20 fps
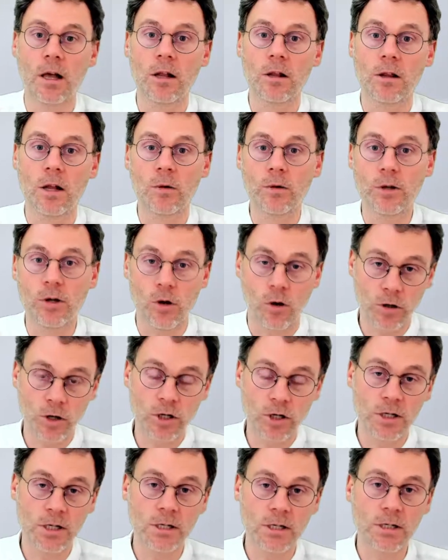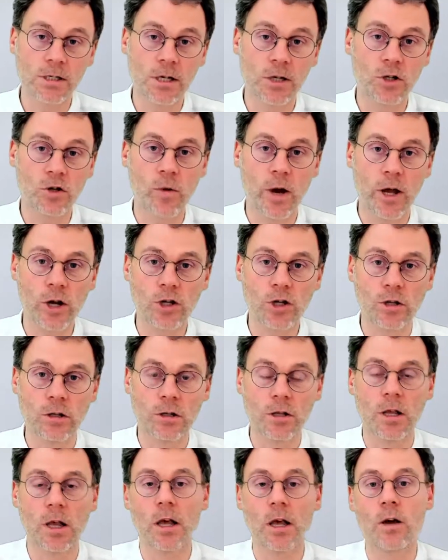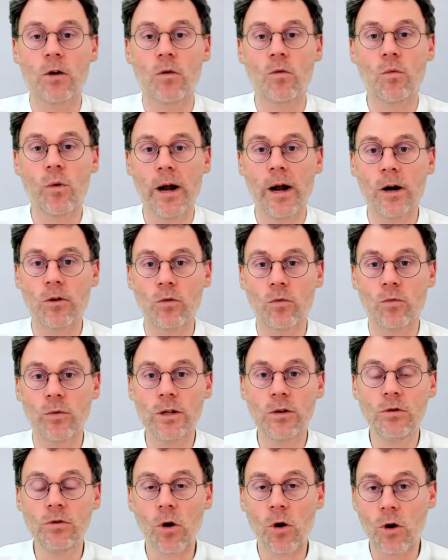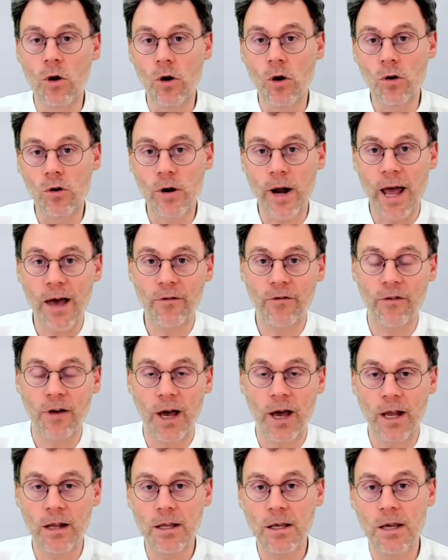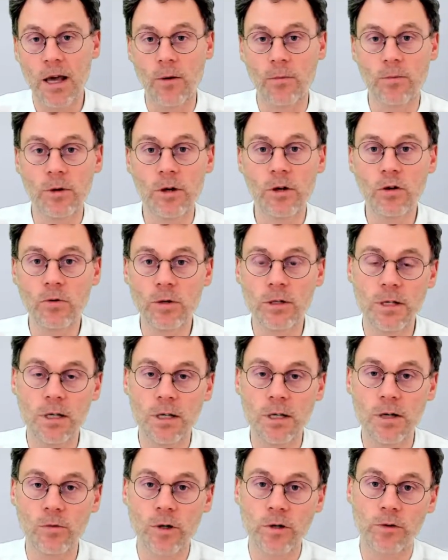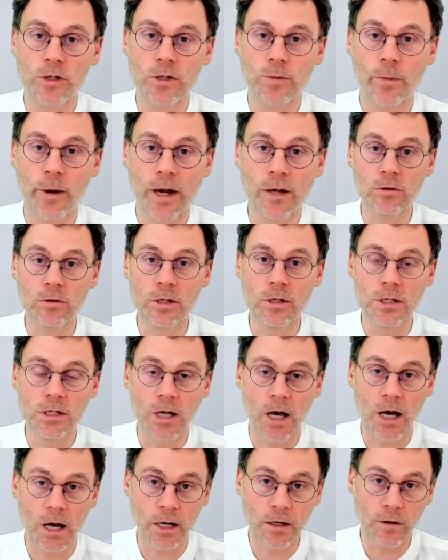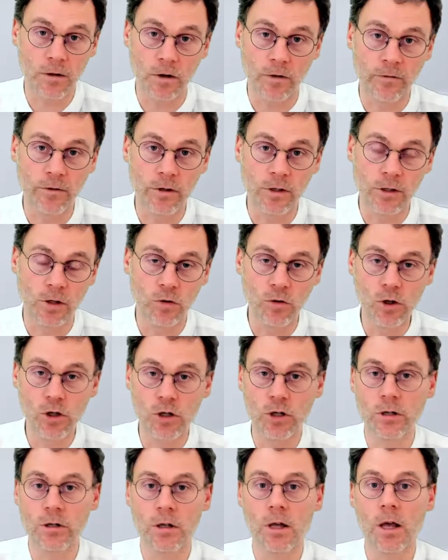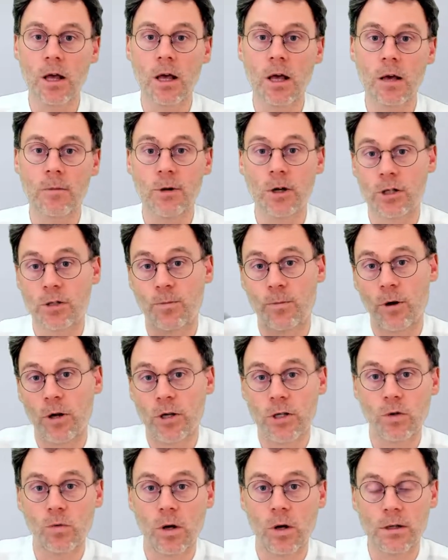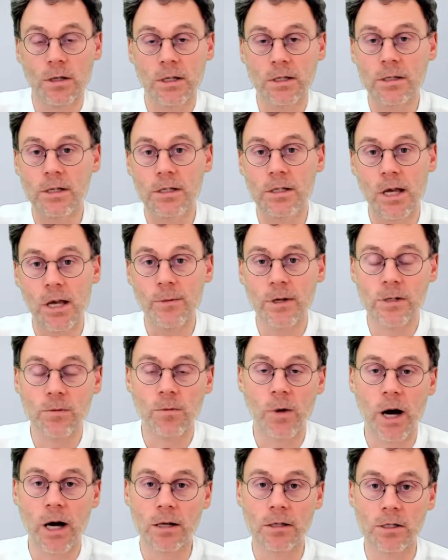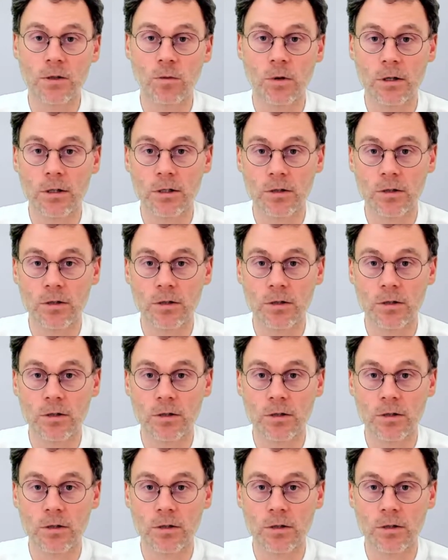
Now, the origin is a situation where we no longer have any ambiguity with respect sign of the solution, because plus 1 is the same as minus 1.